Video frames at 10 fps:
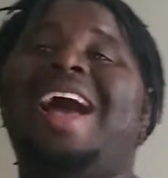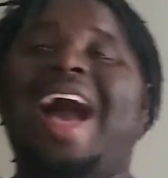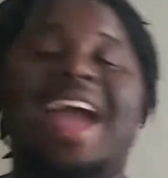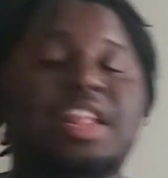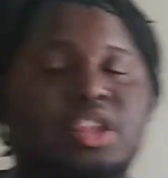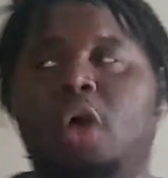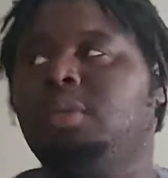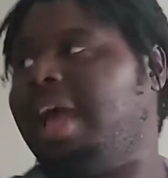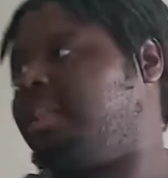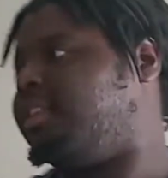I don't
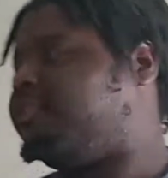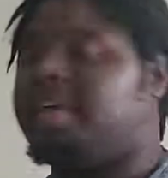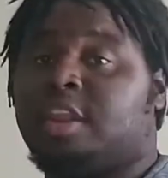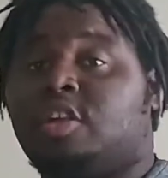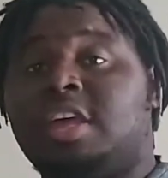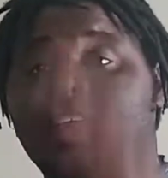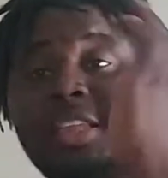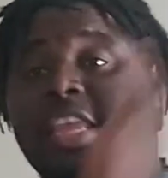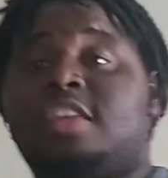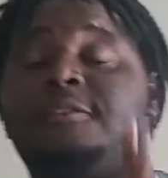like this finish.
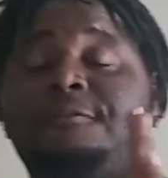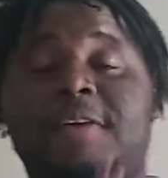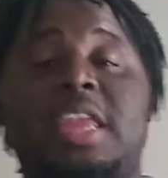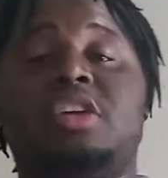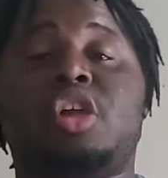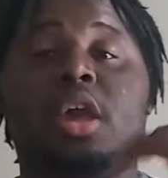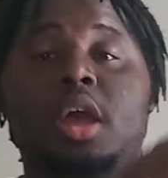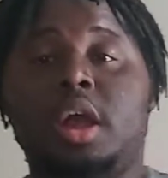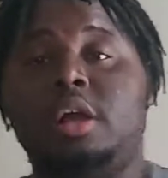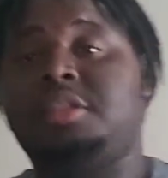This finish
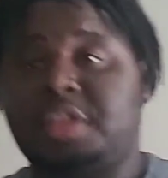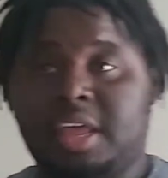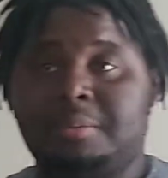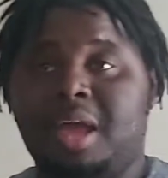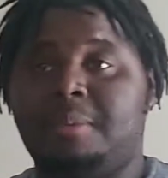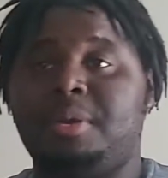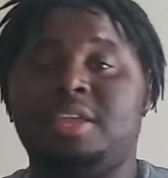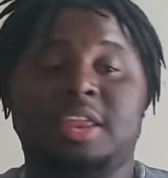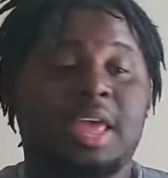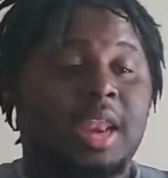hurts it, in my
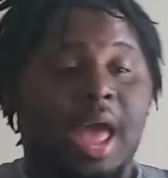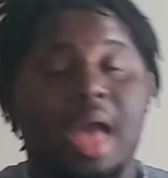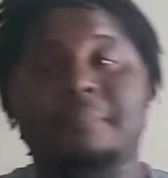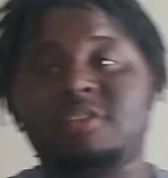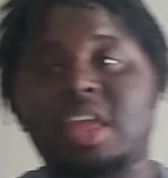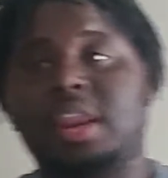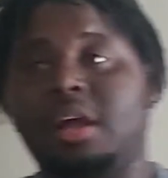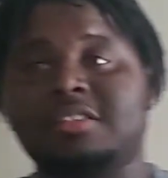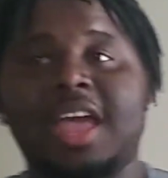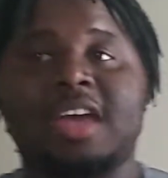opinion. And there
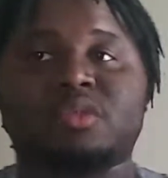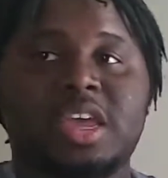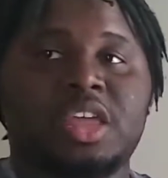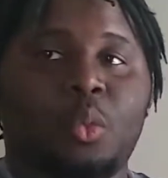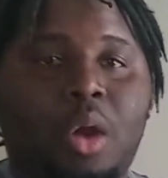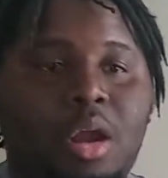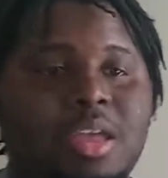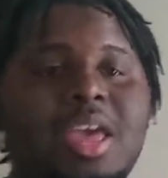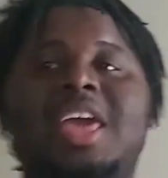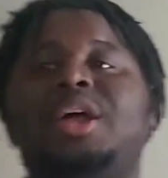are times where it can work,
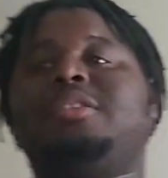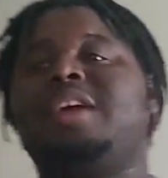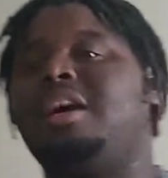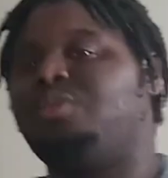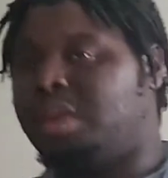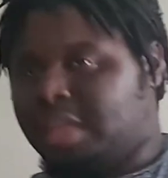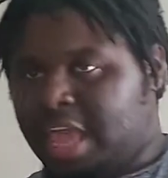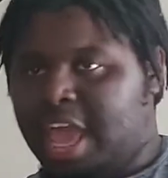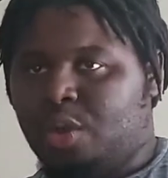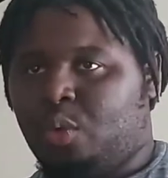and there are times where it
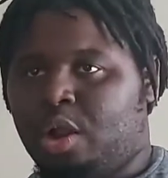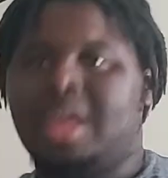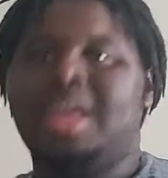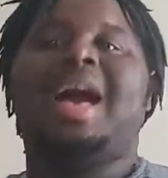can't work.